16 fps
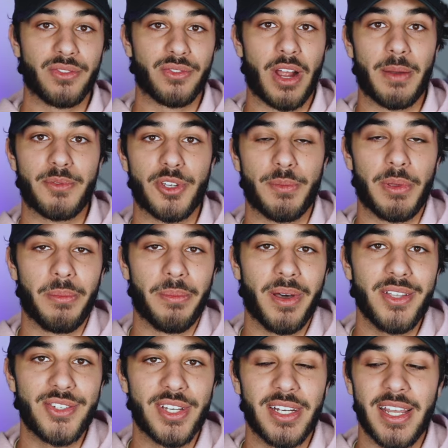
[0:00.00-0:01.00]
dropshipping
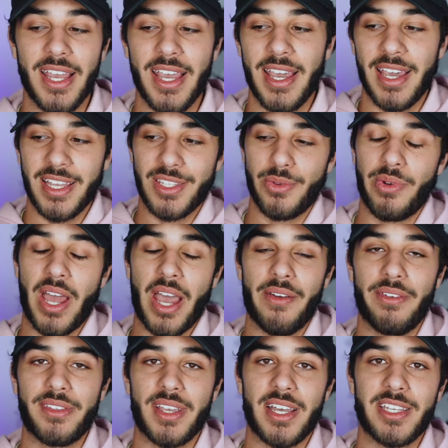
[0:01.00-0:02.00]
budget into an
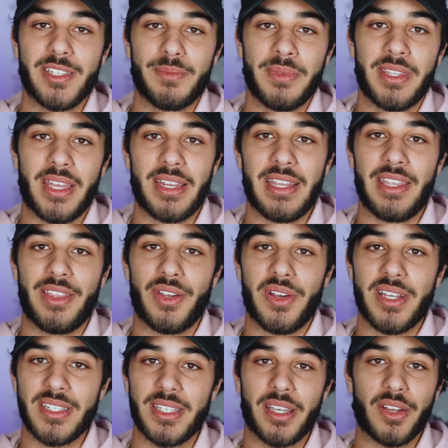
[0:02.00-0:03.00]
advertisement that either
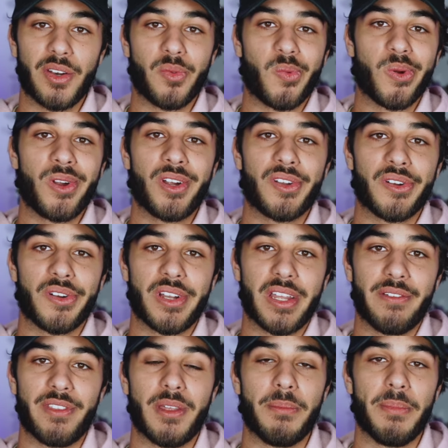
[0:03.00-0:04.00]
isn't going to work or
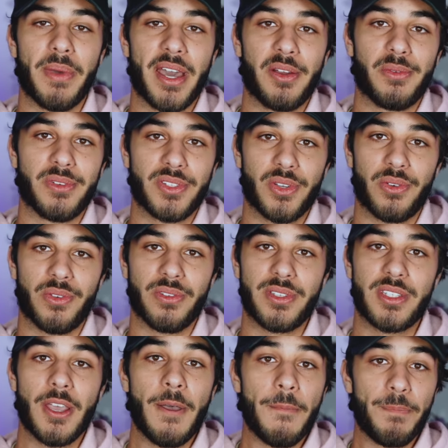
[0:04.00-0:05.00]
give them bad results.